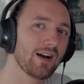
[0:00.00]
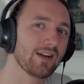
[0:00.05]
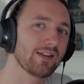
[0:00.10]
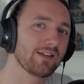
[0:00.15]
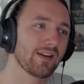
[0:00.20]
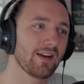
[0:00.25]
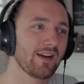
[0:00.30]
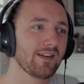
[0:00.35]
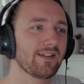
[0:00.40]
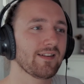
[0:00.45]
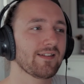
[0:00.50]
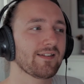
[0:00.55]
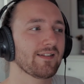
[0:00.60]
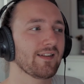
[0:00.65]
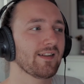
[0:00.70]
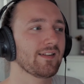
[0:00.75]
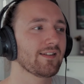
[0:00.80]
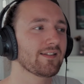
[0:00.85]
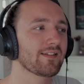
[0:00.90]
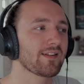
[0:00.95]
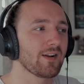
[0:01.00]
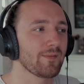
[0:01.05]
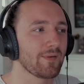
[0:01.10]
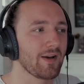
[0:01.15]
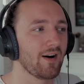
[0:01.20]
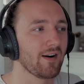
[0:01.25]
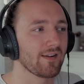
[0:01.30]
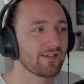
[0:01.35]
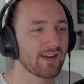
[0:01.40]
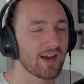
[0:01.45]
This is going to be a
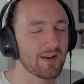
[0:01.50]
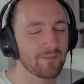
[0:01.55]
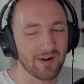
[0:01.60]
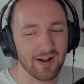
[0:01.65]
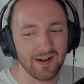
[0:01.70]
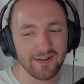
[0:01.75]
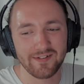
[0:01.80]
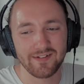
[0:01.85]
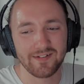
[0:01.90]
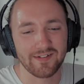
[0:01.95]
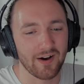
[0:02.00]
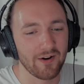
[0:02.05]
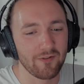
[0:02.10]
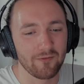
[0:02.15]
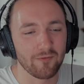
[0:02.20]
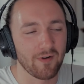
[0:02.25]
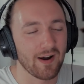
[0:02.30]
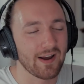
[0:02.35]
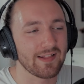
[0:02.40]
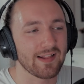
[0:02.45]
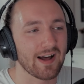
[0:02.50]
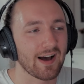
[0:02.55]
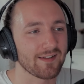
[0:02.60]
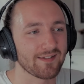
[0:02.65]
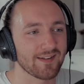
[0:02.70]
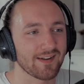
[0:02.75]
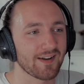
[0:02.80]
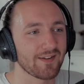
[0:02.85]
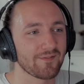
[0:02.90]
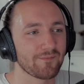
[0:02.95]
hot take, but I actually don't rate that as
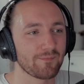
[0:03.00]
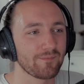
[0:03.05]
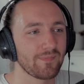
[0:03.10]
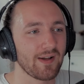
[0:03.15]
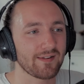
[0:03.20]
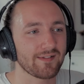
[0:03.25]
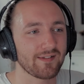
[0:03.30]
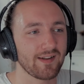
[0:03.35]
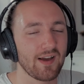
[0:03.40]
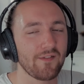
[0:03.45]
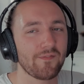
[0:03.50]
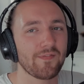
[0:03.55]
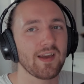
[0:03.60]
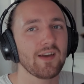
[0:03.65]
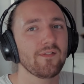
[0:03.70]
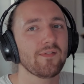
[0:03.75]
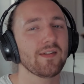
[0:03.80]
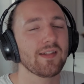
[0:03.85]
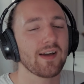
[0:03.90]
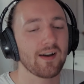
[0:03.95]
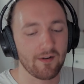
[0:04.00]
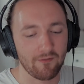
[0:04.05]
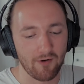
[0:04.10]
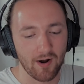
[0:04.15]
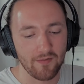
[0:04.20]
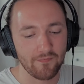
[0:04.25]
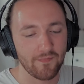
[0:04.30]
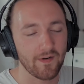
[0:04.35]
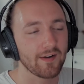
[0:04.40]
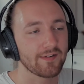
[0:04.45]
a good. That's
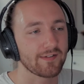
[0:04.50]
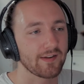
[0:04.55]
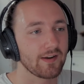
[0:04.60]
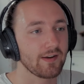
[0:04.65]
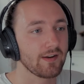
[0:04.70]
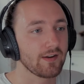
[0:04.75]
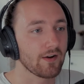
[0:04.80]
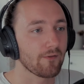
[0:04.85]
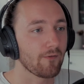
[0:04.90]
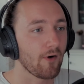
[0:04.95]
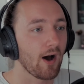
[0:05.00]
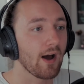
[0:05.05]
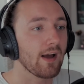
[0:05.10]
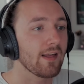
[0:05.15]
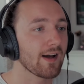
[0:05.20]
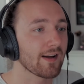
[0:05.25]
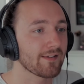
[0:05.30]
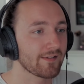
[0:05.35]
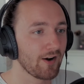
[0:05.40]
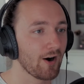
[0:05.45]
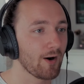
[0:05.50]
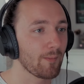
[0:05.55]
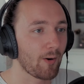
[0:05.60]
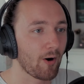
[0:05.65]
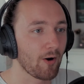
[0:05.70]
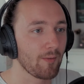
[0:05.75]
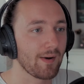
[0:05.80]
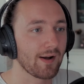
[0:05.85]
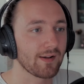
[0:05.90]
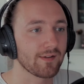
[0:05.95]
right. Firstly, you're right. That's not a
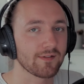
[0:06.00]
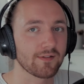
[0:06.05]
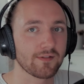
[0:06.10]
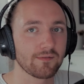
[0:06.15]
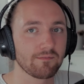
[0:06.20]
bromance.